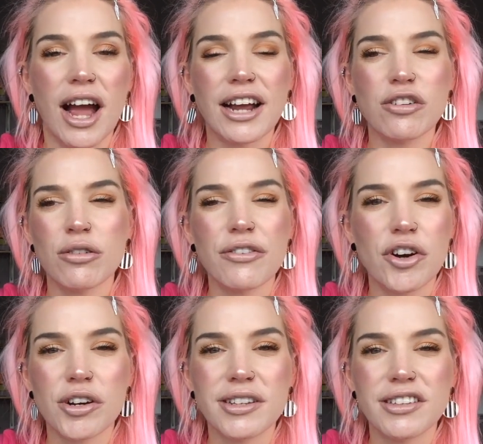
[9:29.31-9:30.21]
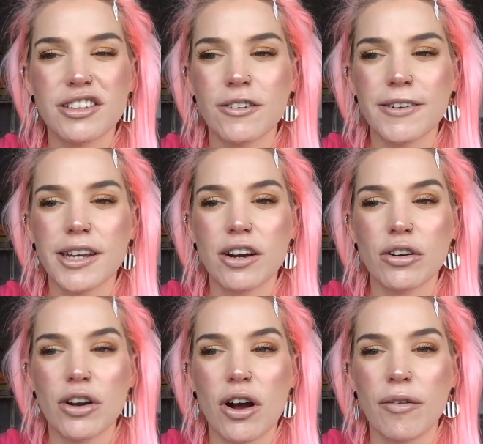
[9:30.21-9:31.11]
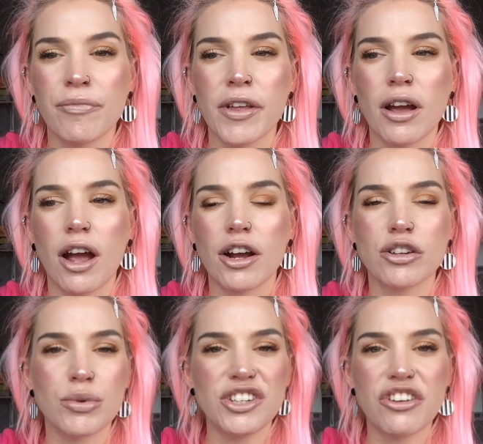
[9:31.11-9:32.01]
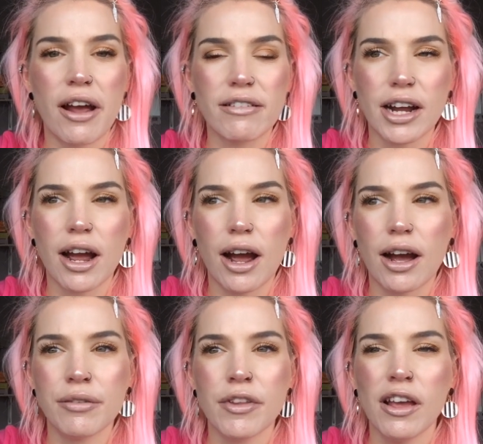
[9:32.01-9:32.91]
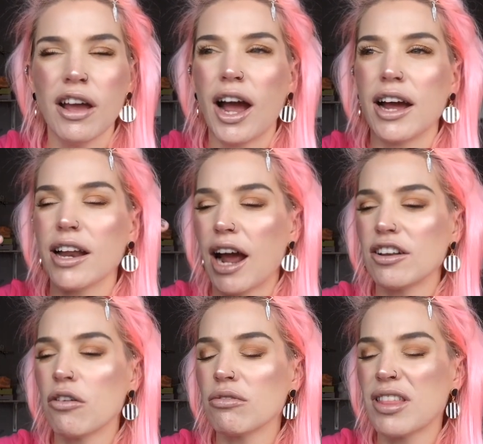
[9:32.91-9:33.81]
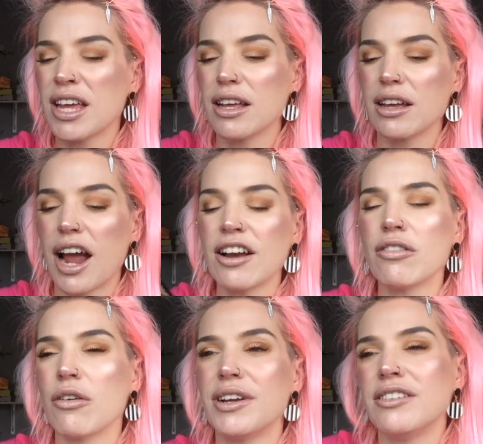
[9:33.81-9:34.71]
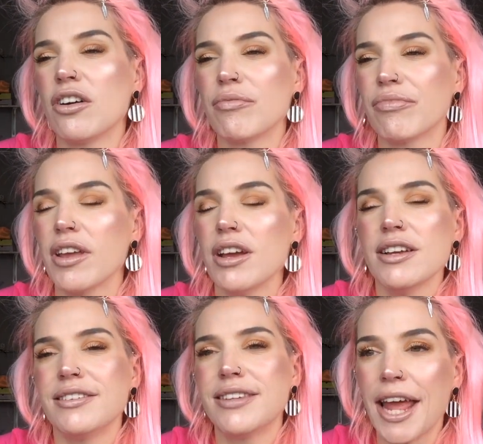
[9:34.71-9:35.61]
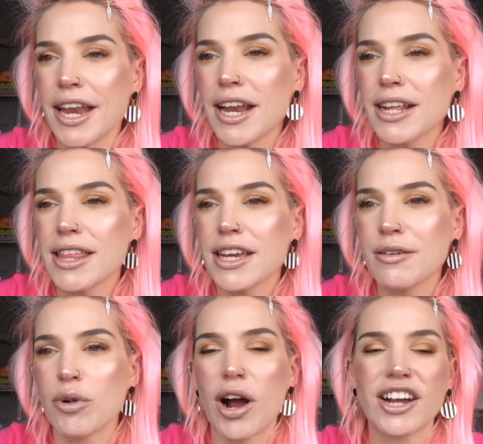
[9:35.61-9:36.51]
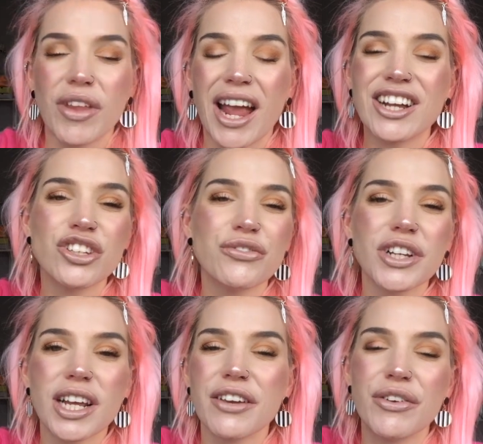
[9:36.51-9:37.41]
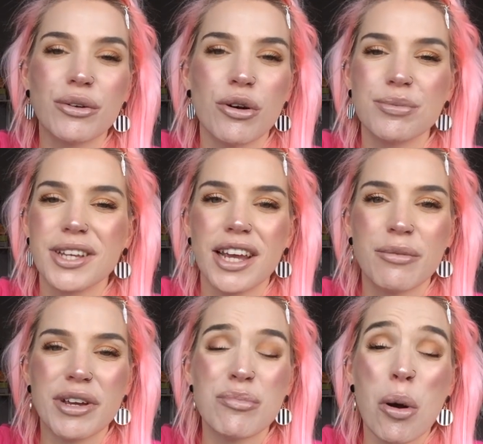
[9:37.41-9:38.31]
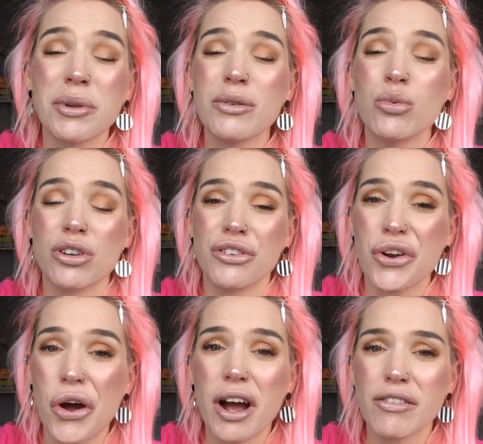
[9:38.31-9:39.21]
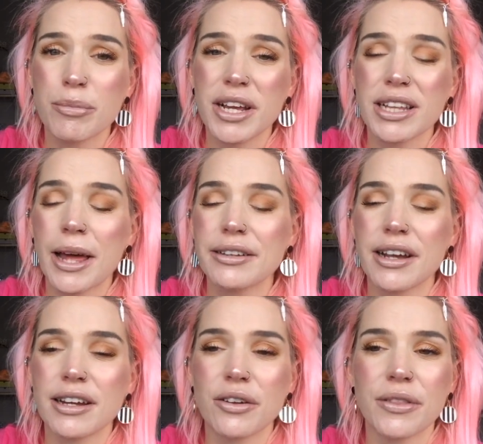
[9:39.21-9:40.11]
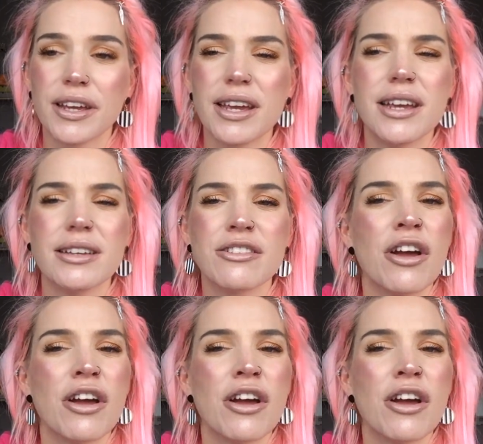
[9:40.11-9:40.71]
I don't know if Honey's is loving it or not, because we share a car, and I don't know, he's not said anything, but I just feel like if it were up to him, he probably would not have a big lanyard on the keys.